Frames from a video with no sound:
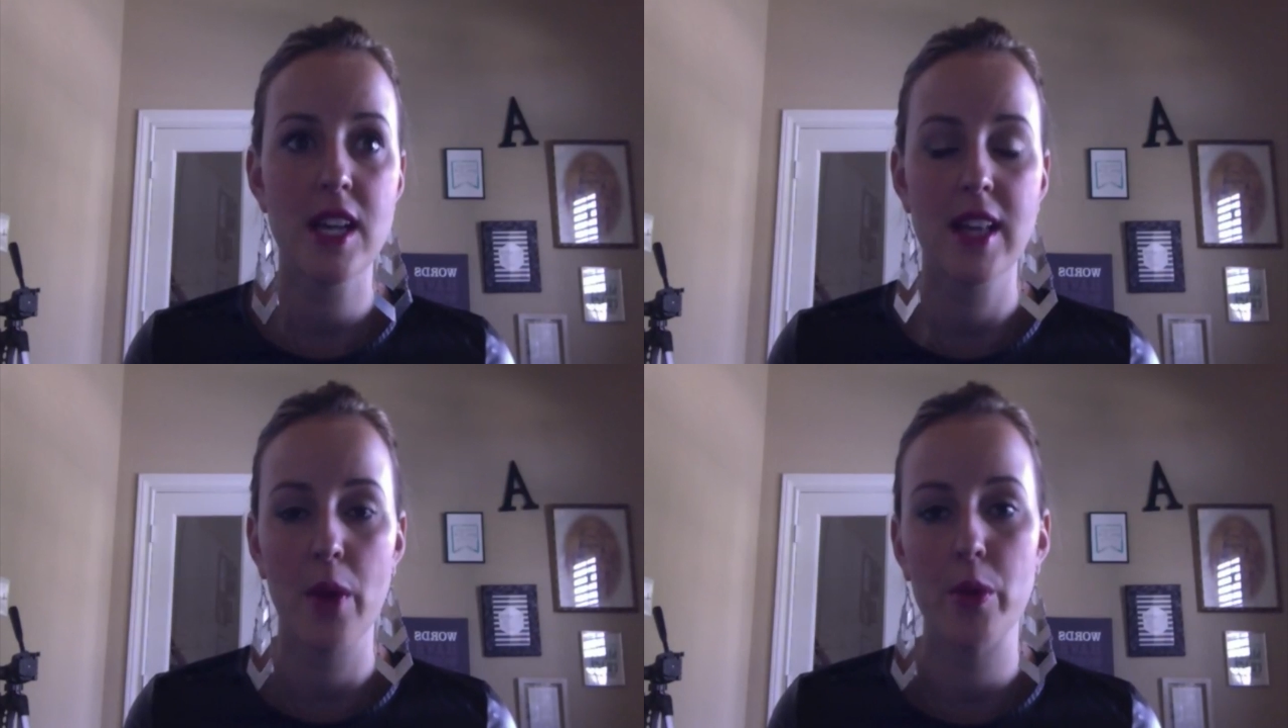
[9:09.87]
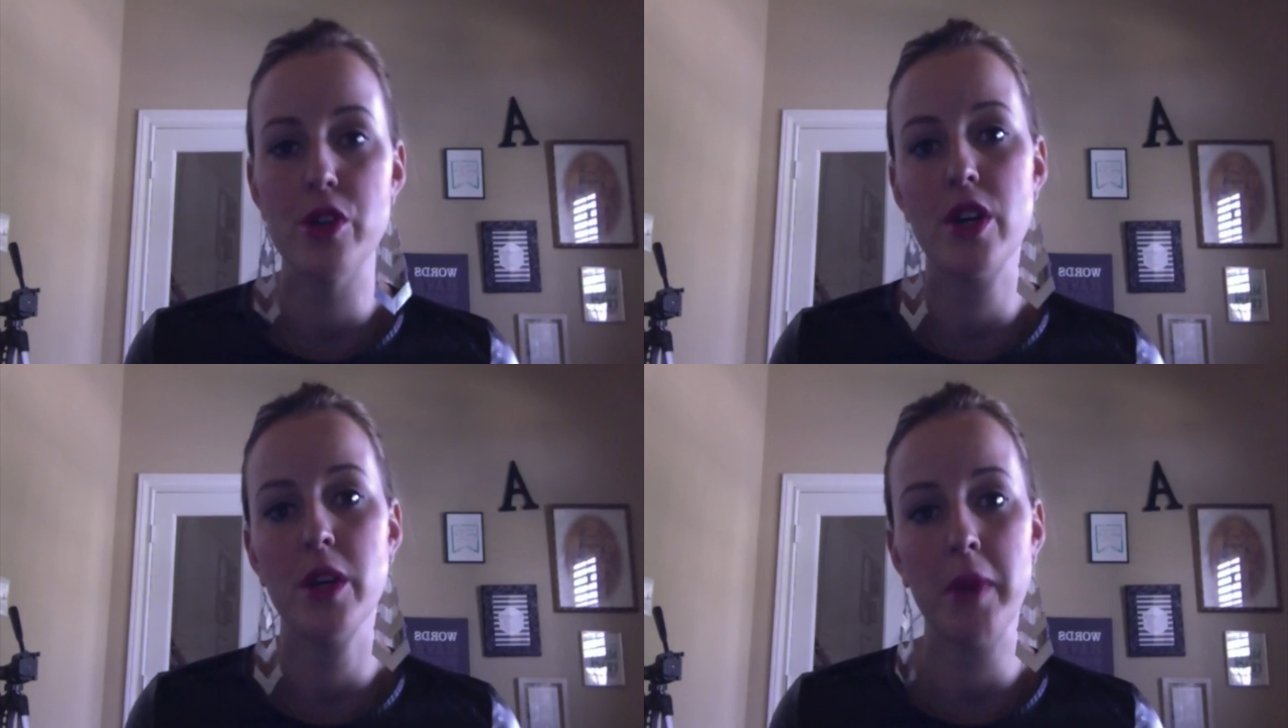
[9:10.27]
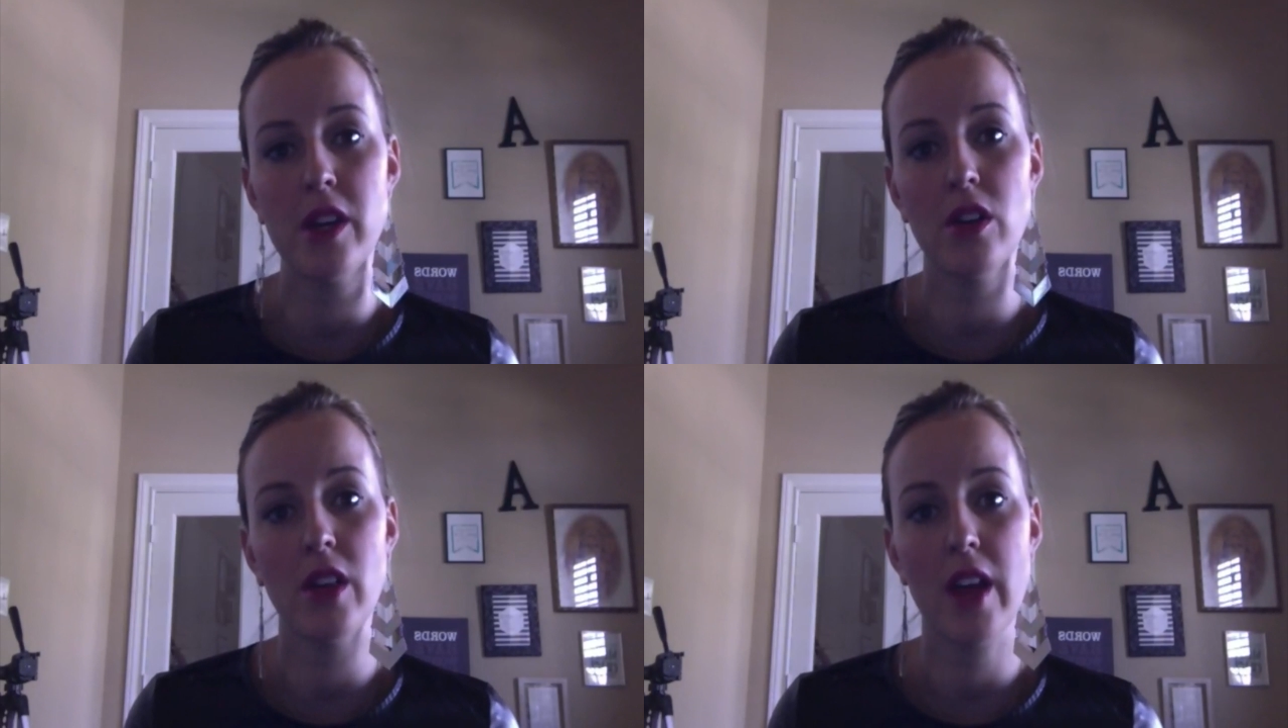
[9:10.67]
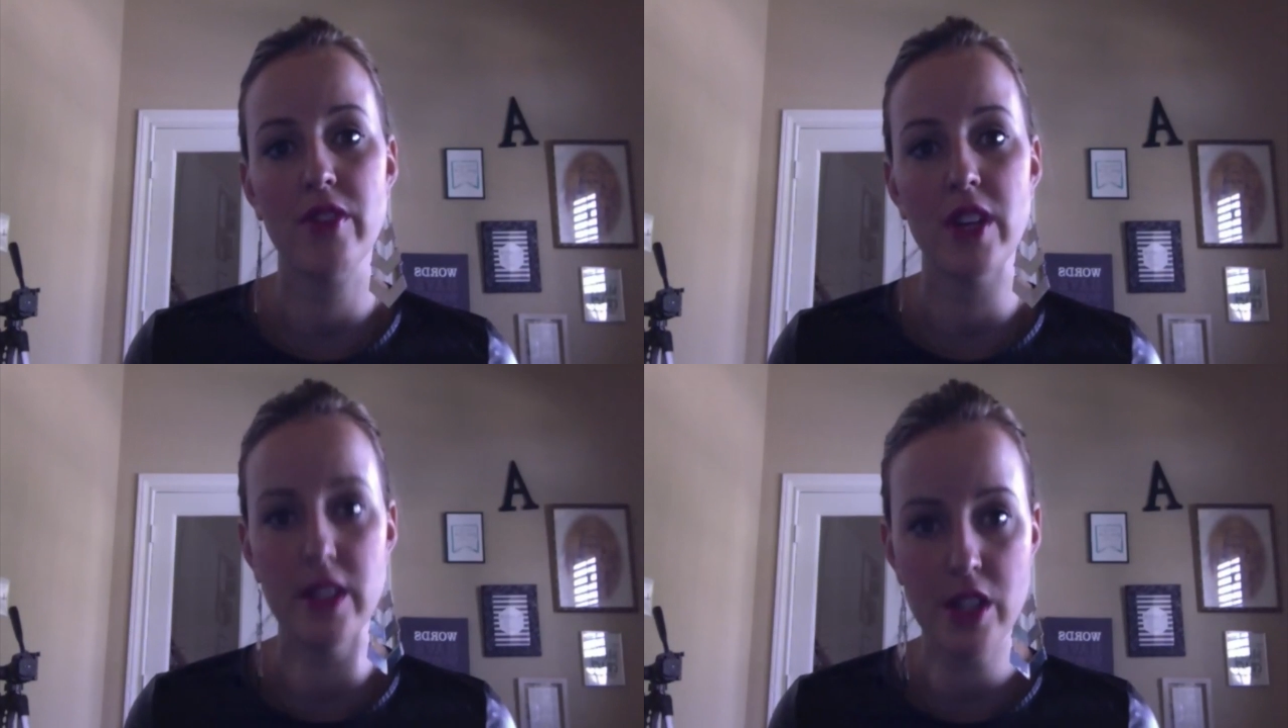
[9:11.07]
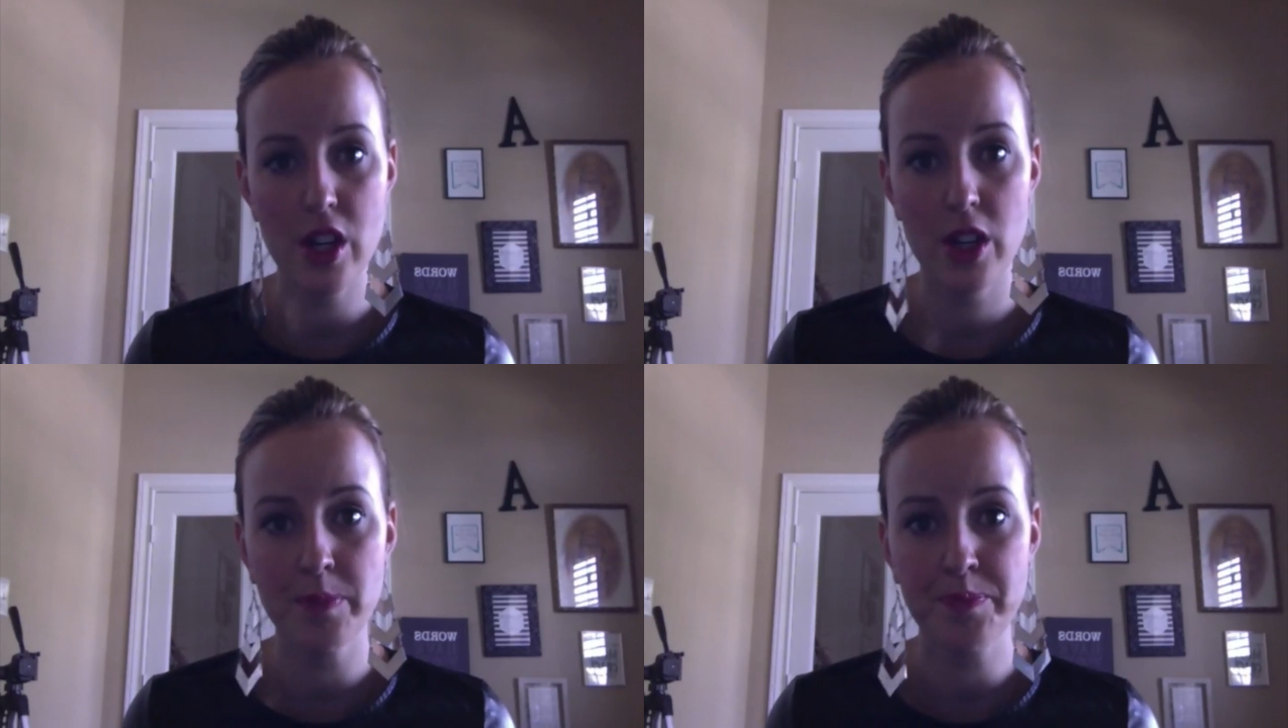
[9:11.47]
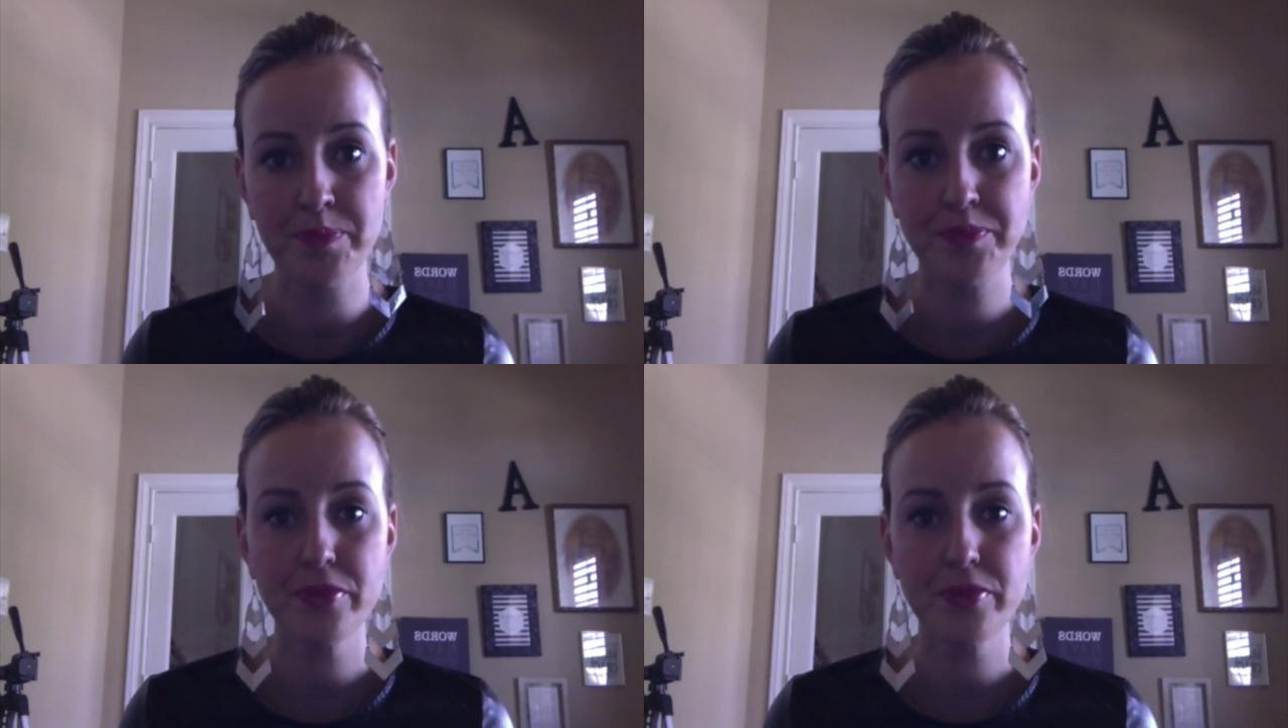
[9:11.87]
like that where you can make your life easier,